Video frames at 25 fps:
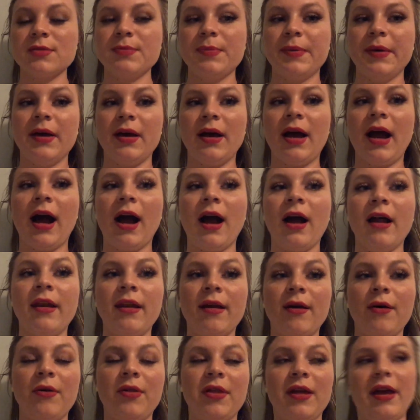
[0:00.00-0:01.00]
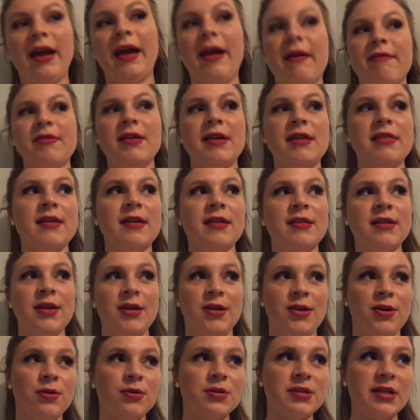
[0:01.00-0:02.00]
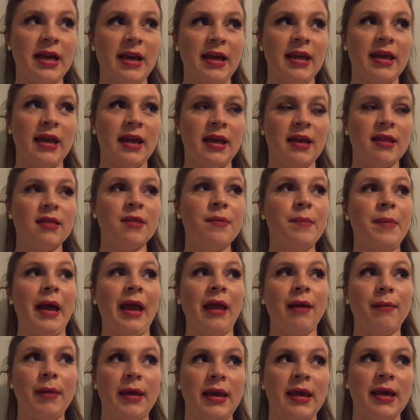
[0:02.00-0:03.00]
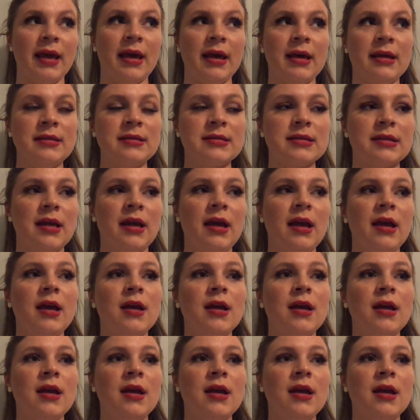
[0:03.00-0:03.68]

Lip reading: but I know that everything that you take in, the baby gets.